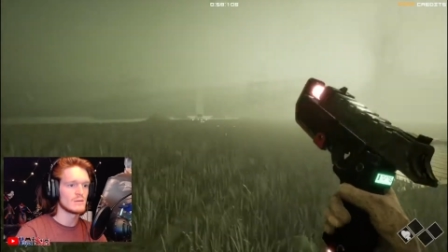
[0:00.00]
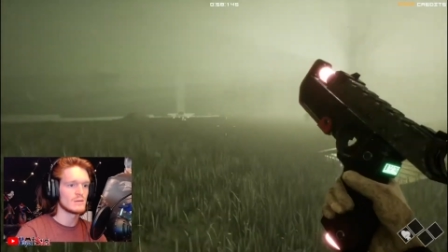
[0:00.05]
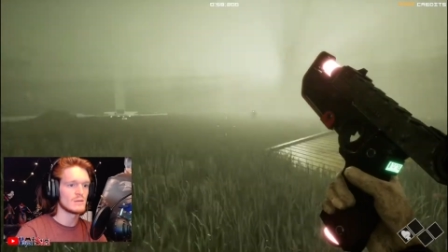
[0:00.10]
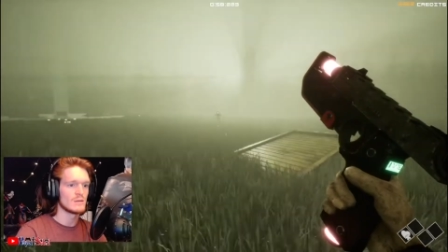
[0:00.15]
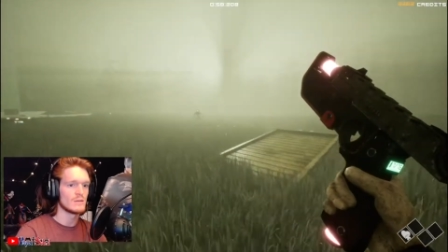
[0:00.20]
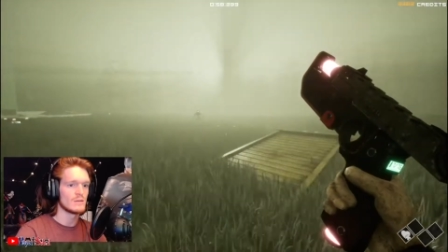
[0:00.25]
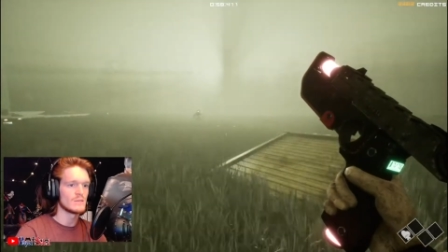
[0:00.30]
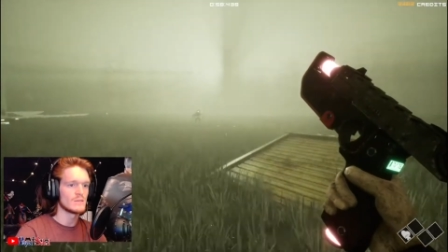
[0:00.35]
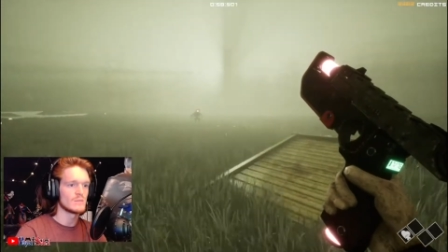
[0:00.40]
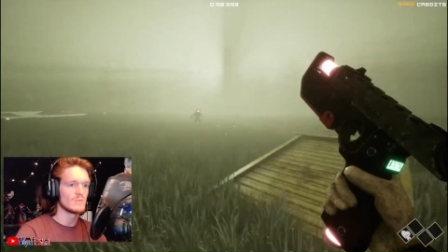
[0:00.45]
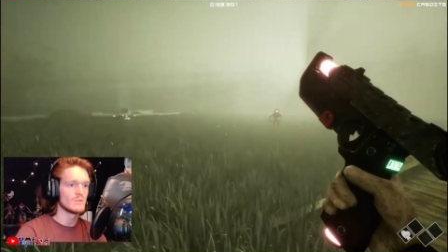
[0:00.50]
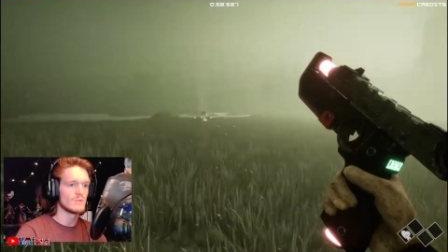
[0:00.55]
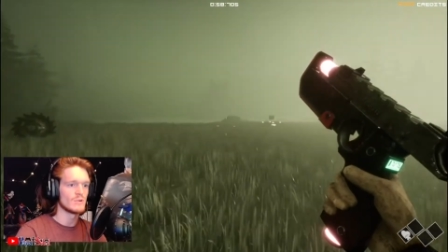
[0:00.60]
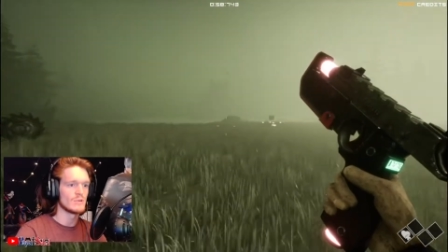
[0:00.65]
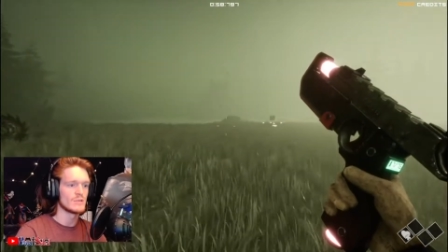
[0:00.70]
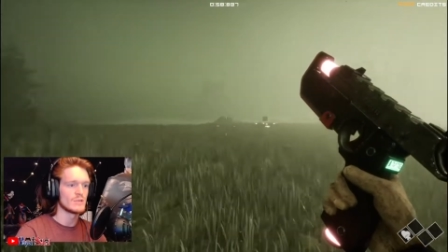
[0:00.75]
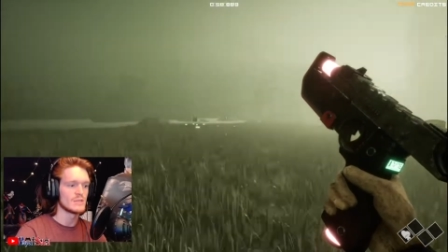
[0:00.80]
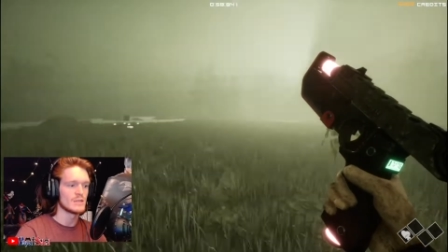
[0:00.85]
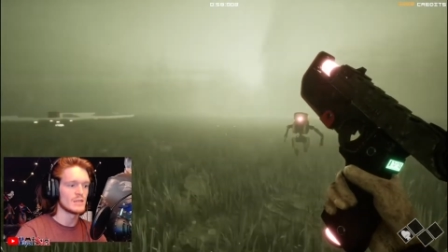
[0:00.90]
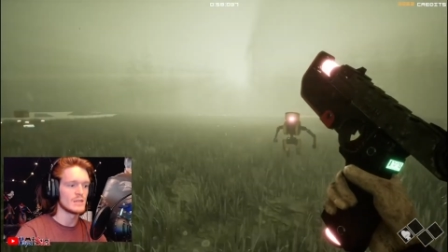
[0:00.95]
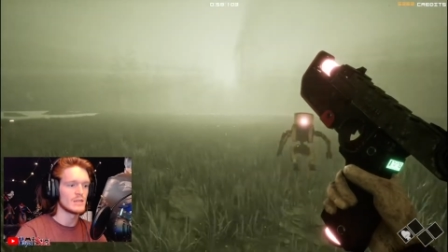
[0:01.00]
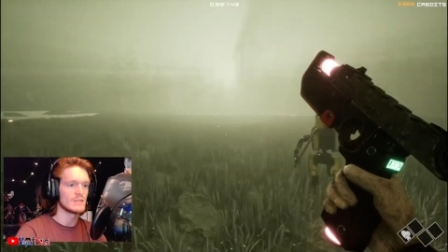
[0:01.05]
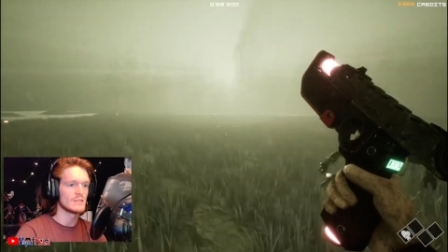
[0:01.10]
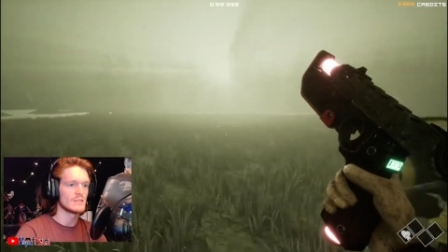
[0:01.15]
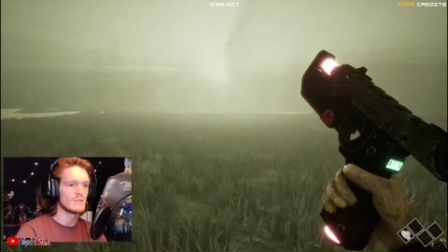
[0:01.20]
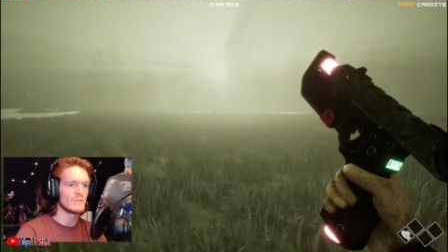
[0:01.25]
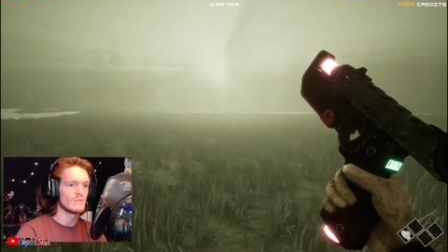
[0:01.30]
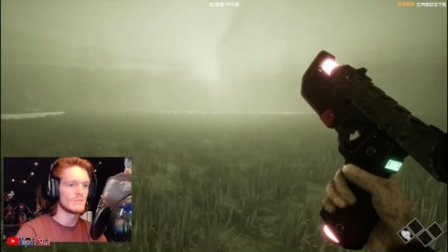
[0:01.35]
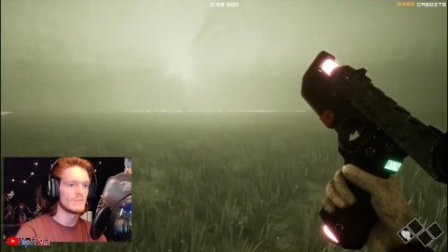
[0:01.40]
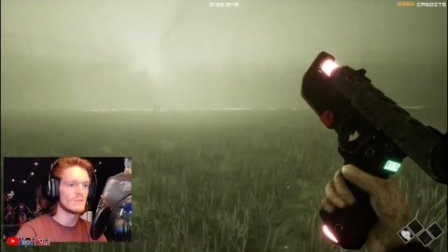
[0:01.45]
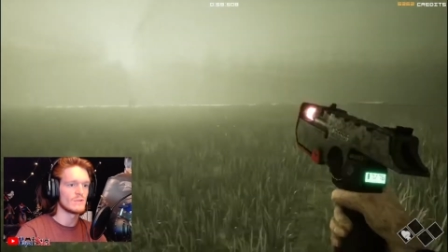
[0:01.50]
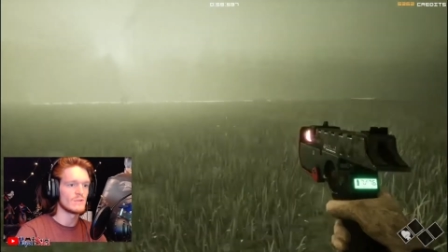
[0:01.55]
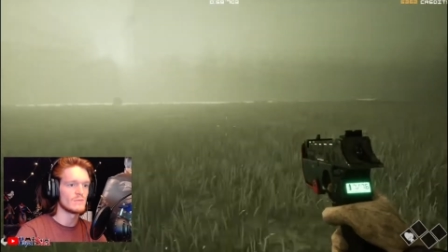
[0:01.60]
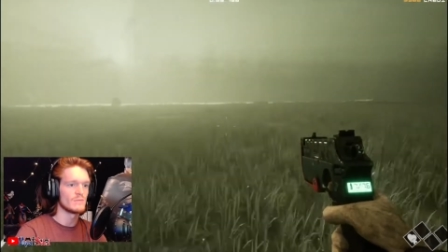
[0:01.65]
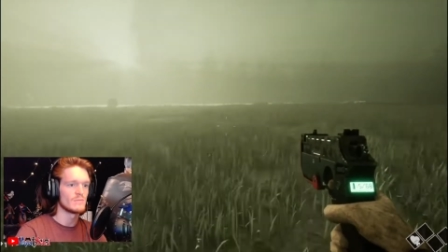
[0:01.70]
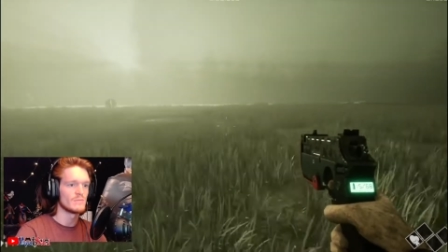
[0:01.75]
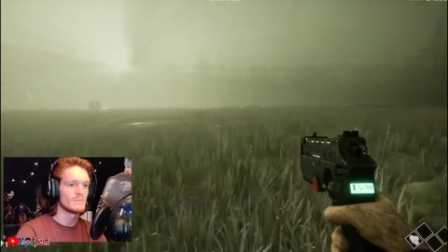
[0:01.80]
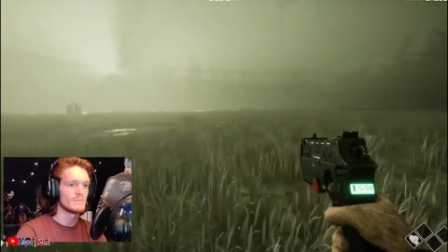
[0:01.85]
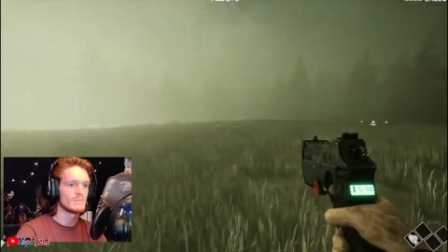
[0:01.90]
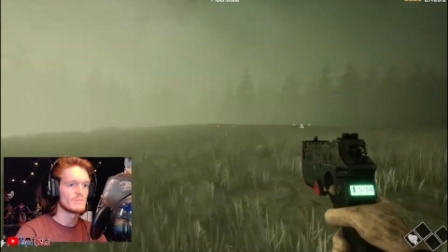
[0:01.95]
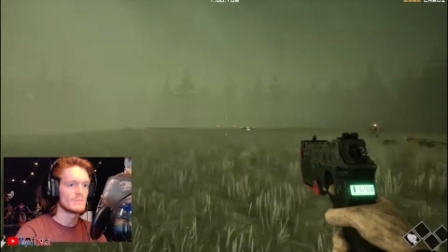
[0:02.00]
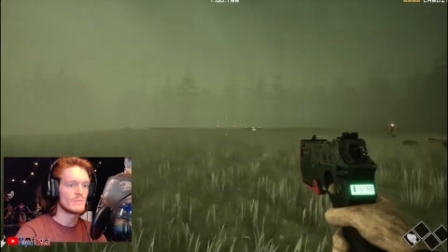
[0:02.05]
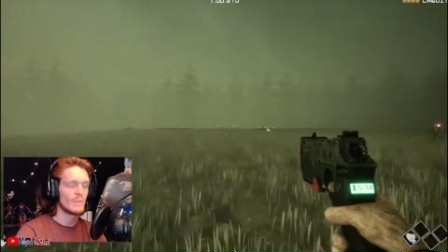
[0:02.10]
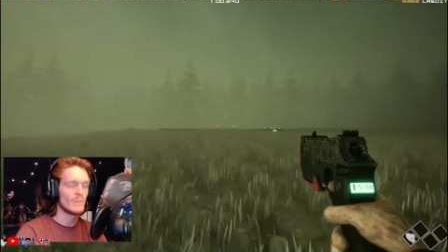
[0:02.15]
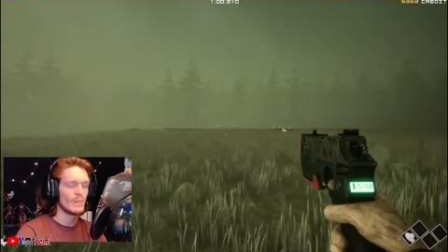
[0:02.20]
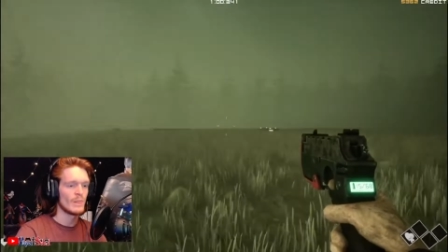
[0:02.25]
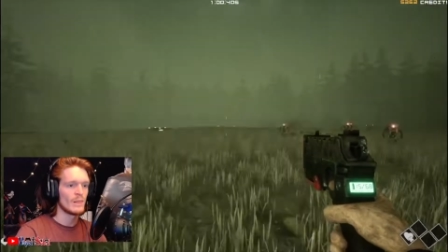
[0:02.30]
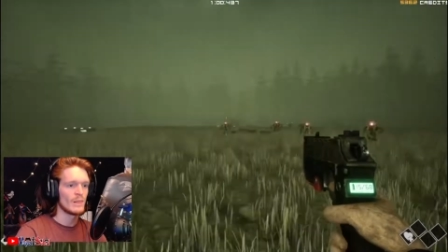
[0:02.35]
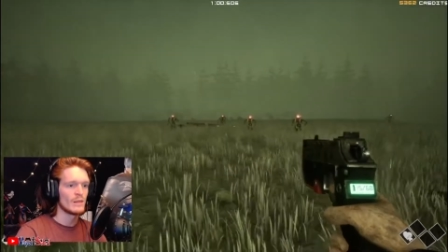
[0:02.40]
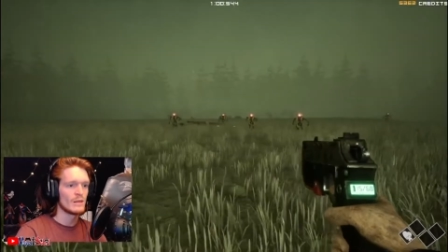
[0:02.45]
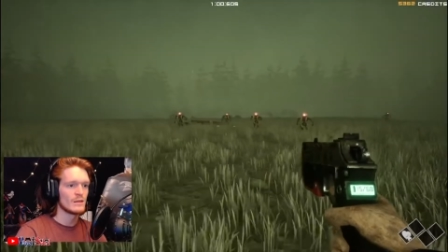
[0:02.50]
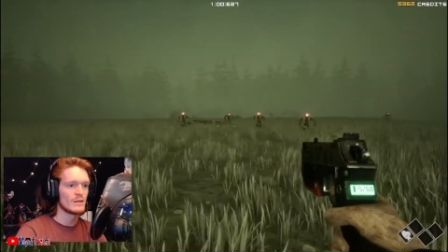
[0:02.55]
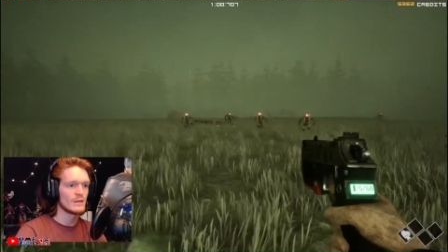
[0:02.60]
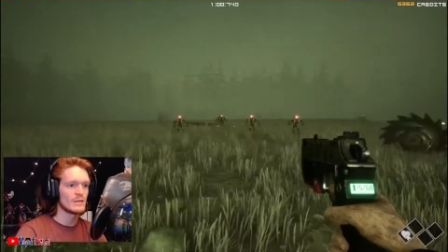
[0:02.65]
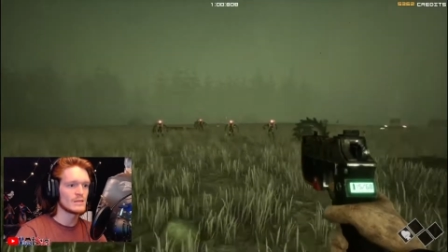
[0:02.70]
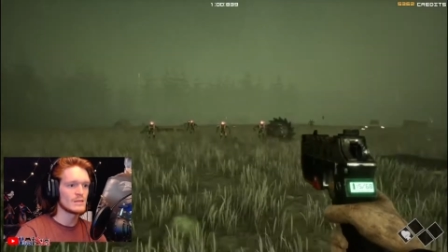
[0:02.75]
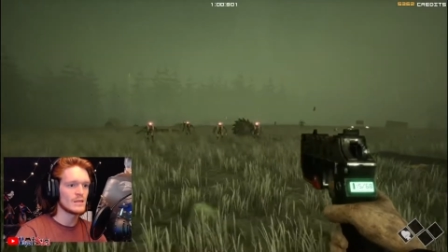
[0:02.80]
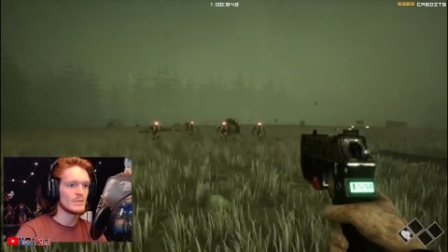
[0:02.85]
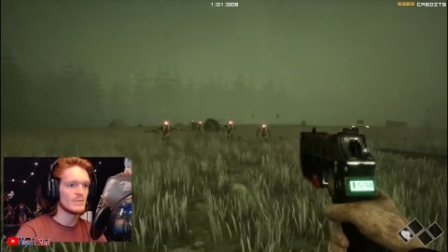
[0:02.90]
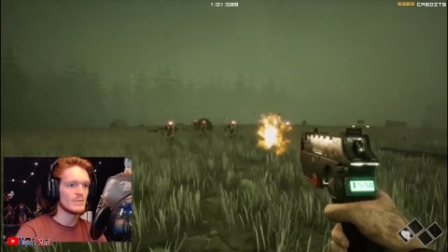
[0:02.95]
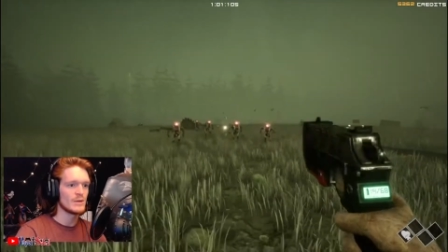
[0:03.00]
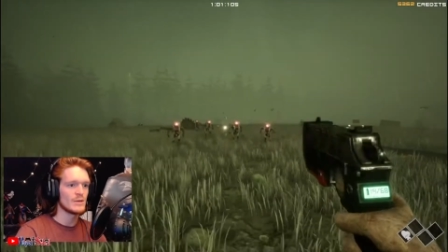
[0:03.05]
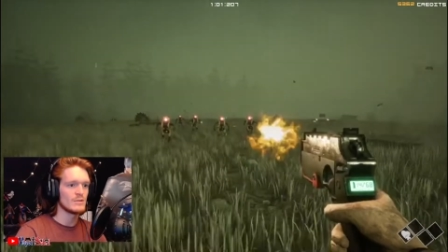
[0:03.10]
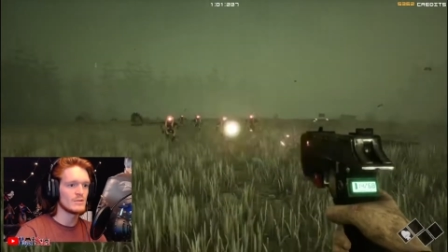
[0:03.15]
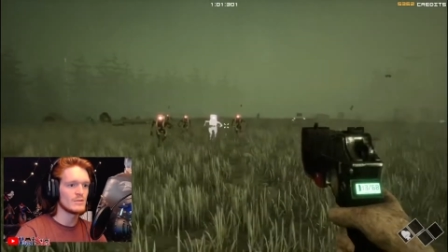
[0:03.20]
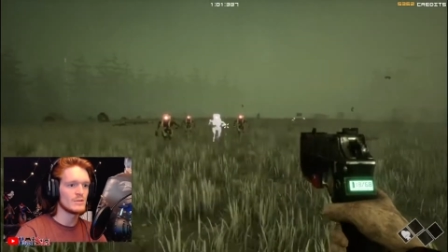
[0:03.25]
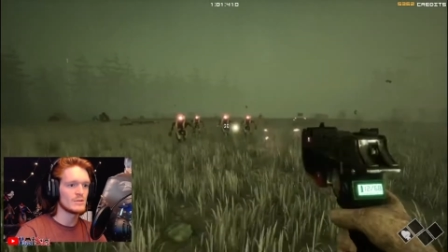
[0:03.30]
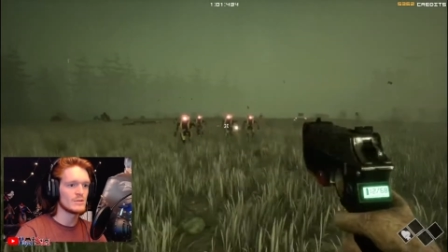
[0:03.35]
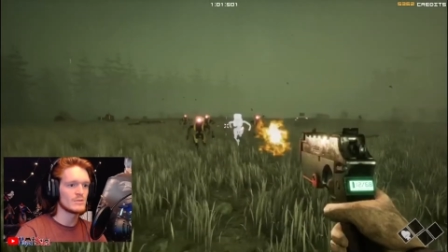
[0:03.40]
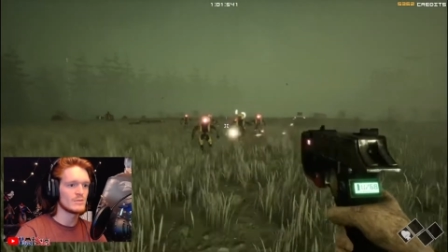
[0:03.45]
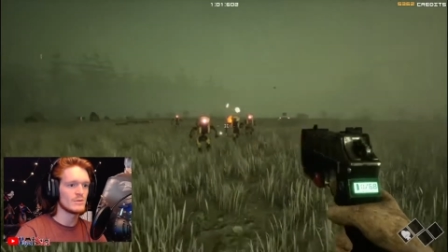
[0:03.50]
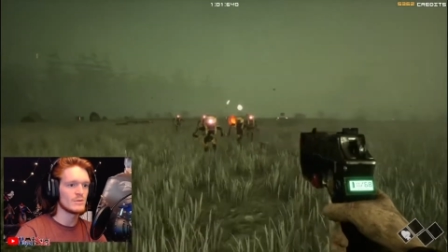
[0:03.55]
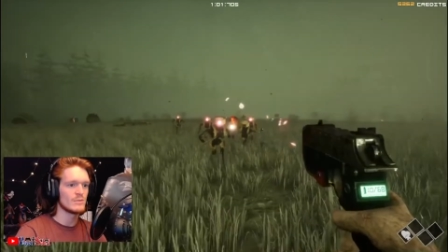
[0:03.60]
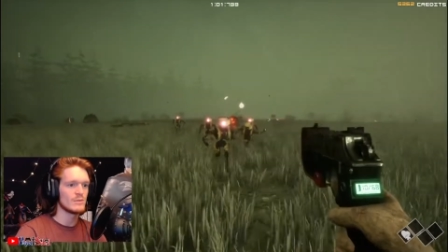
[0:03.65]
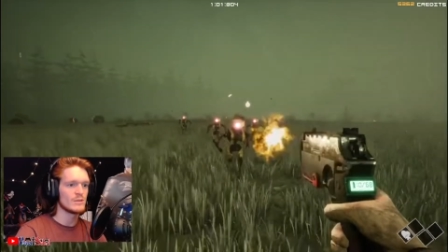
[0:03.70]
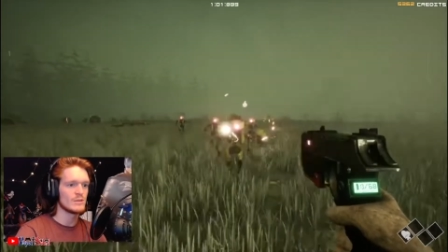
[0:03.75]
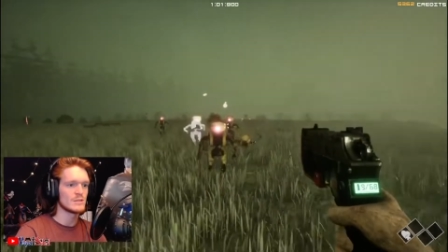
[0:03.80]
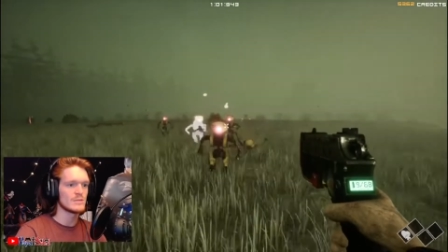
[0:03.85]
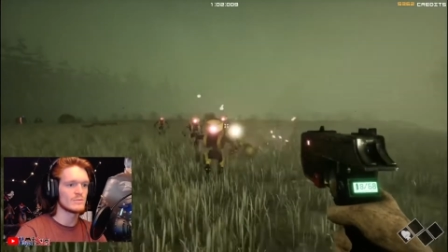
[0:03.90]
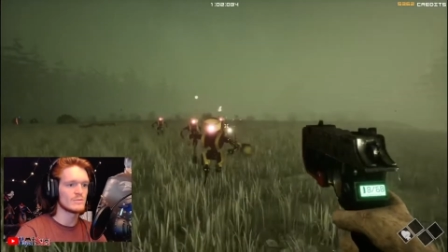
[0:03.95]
And this boy is an asset flip. Because I bet you these robots